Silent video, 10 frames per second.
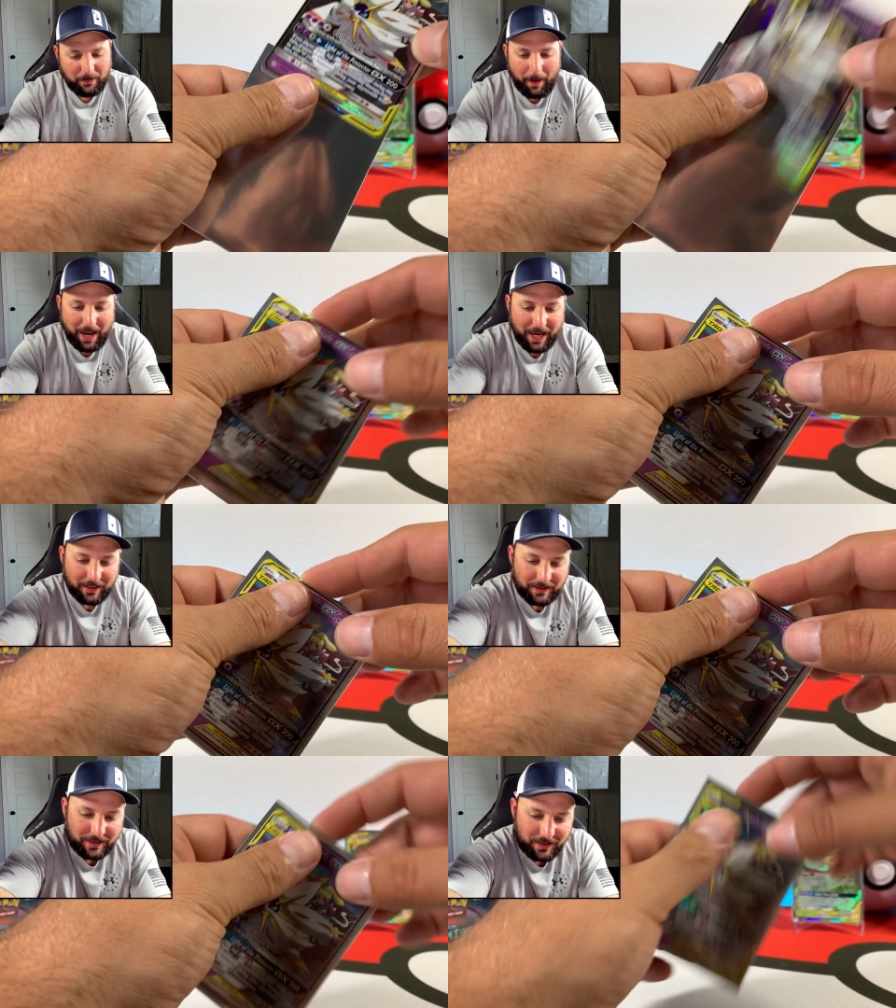
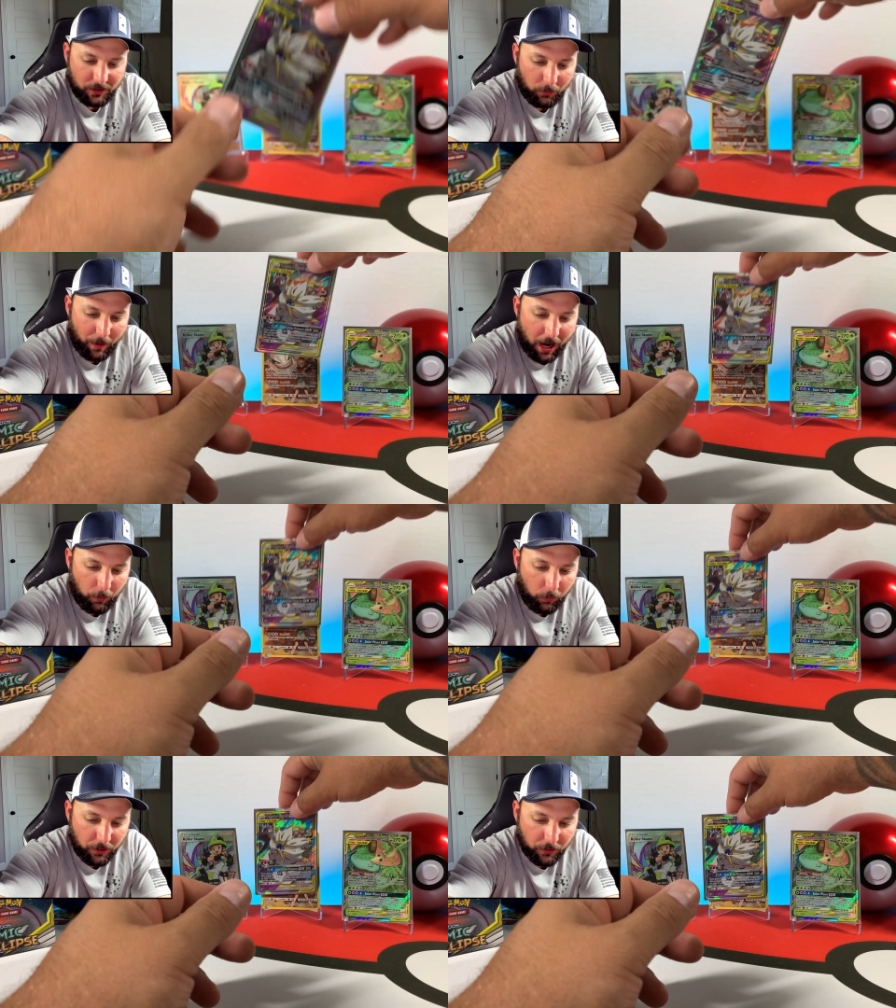Man, still I
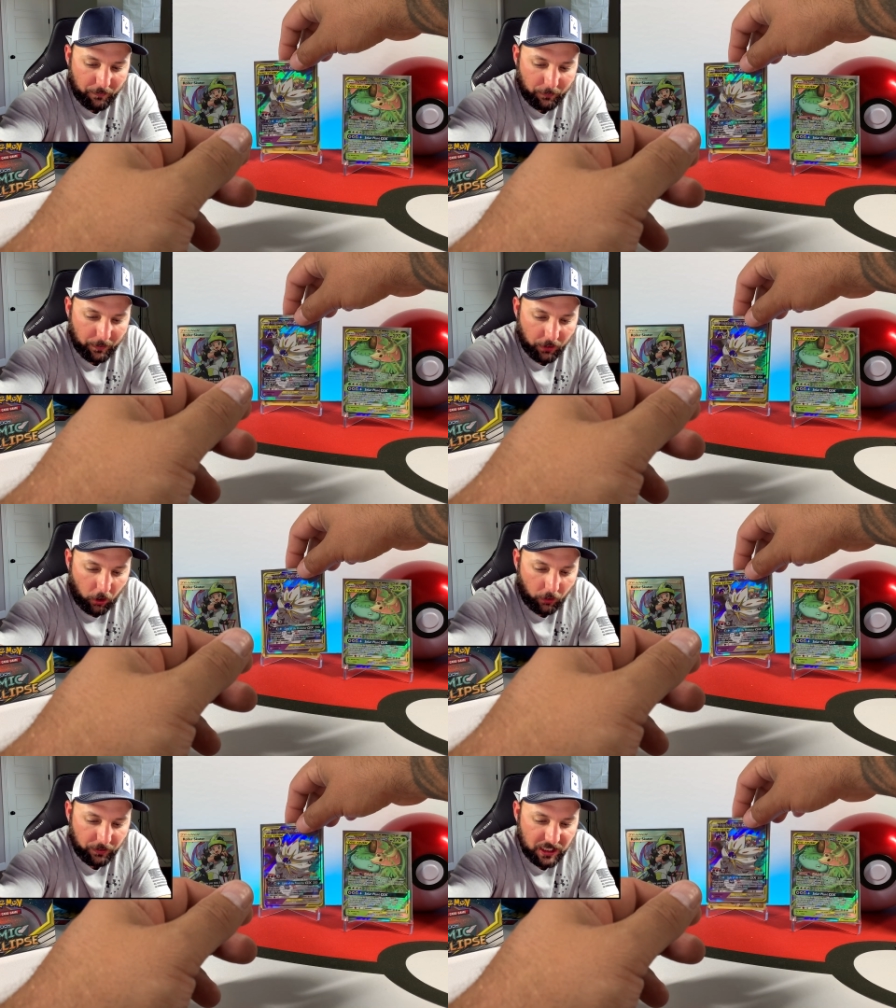wonder if with
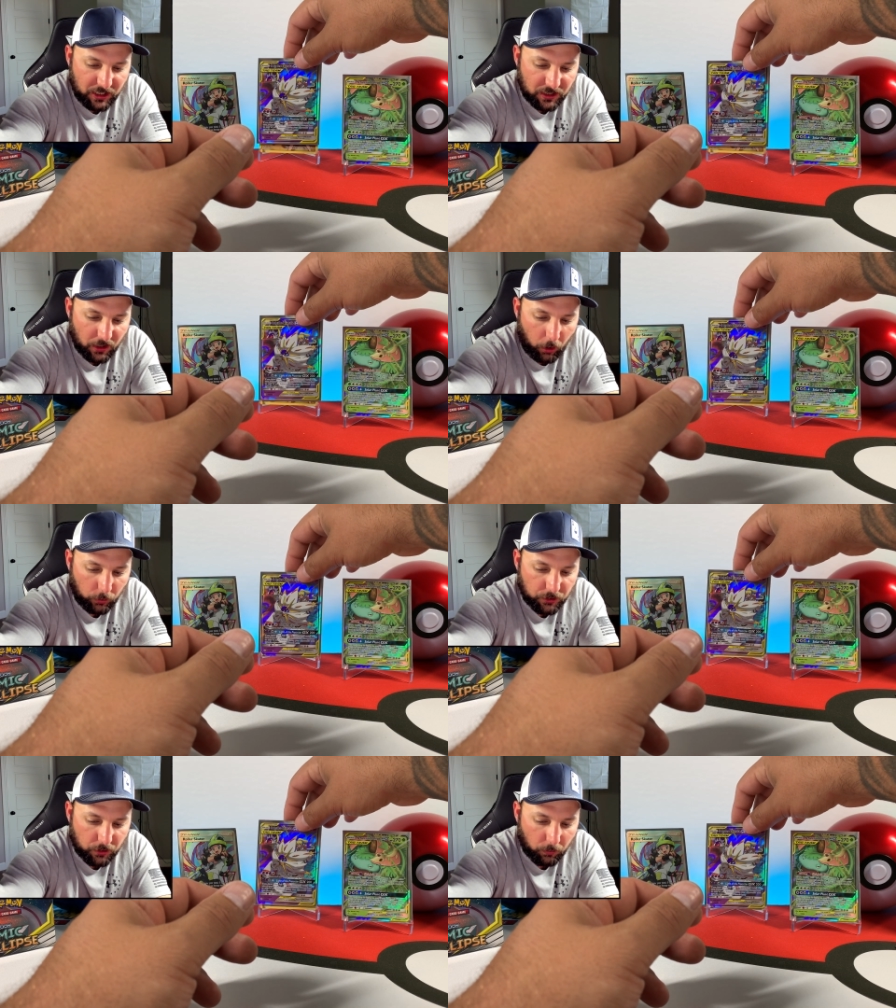all these
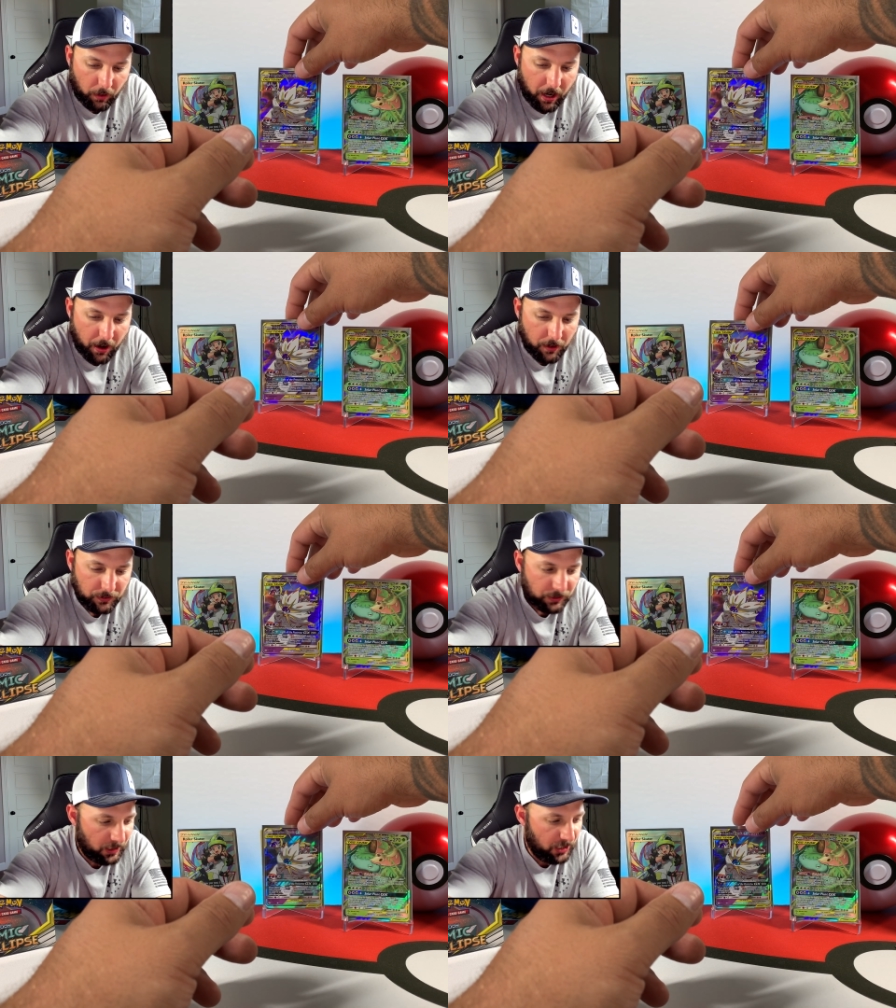ultra
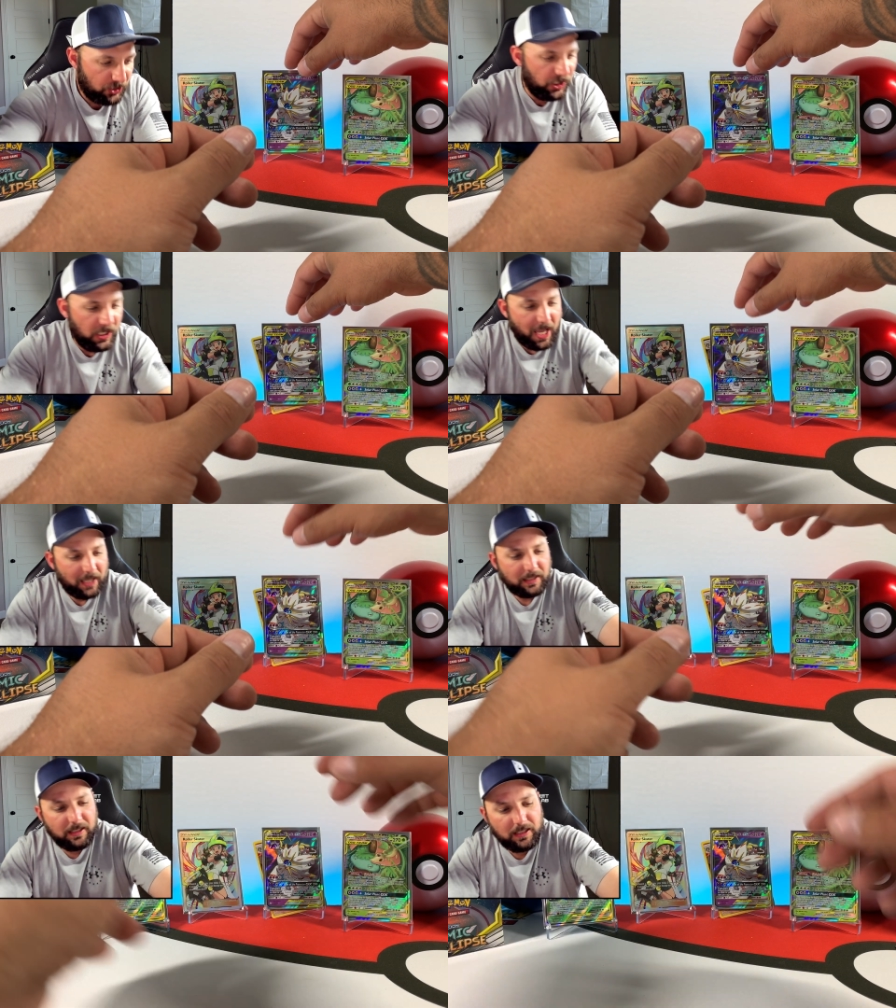rares,
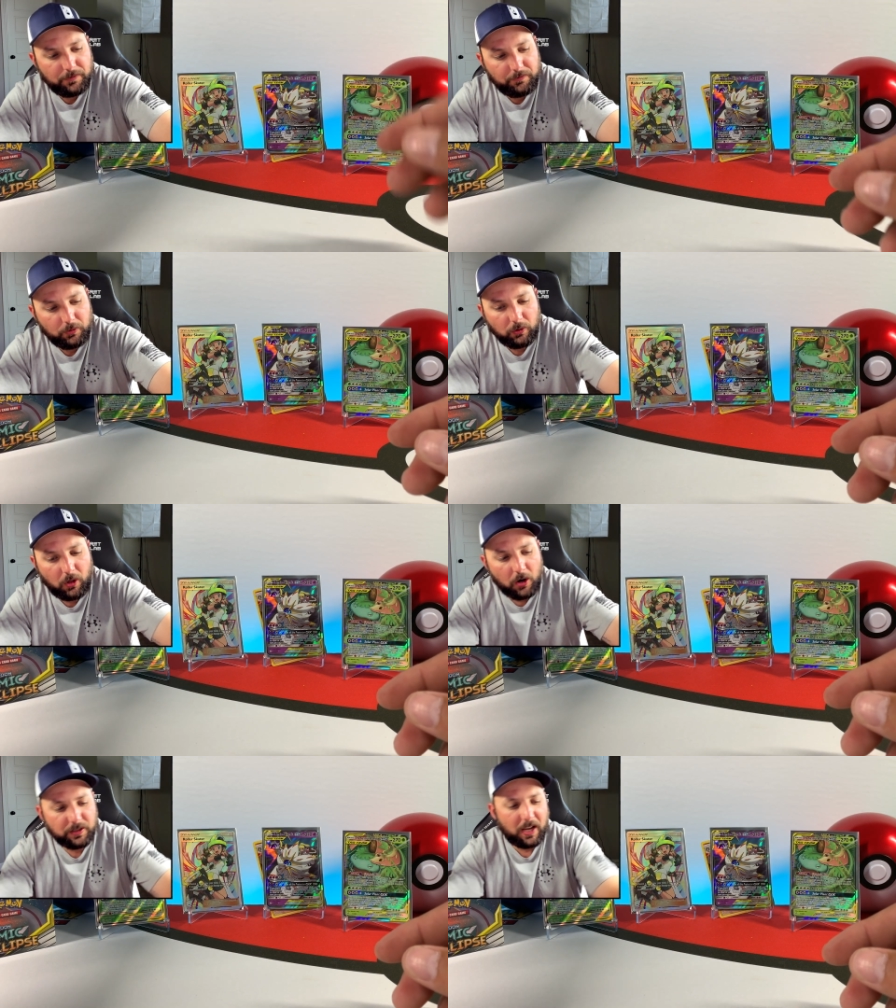GXs, full
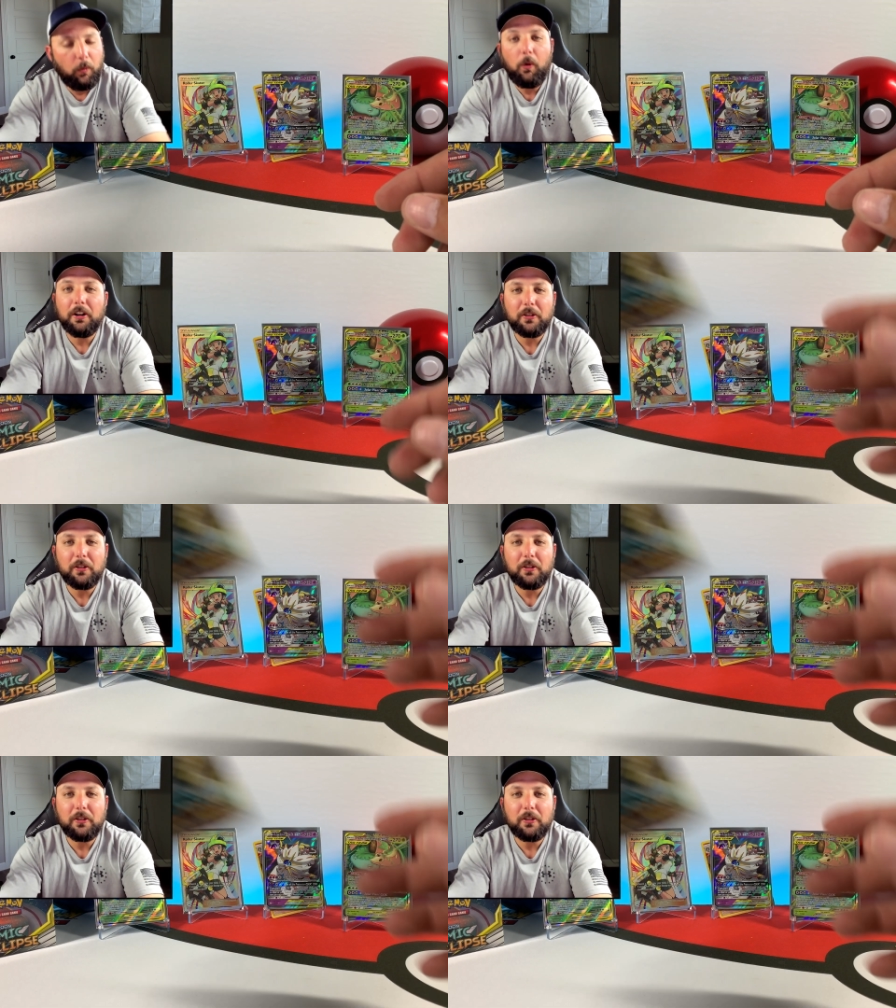arts, I wonder